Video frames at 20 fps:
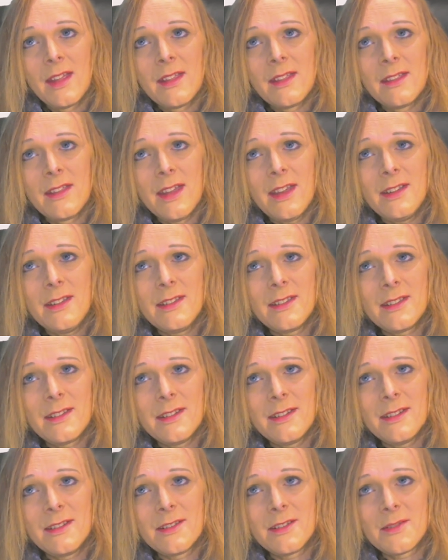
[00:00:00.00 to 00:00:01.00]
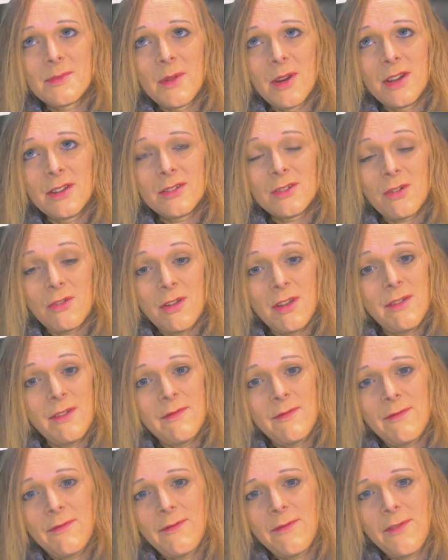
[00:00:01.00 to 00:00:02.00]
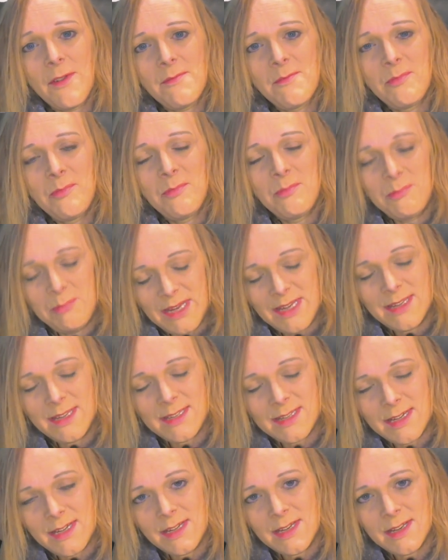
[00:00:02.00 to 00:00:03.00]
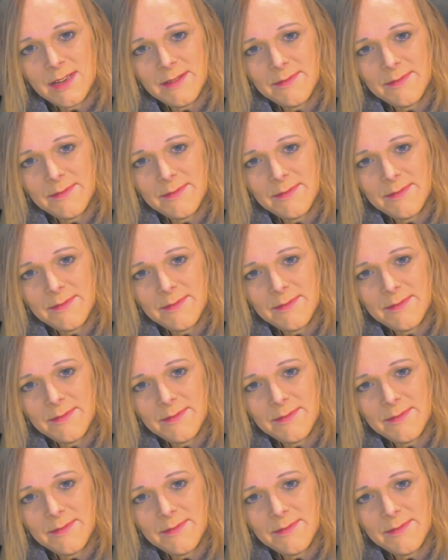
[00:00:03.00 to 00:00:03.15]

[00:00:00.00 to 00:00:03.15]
This is a smart socket from BSeed.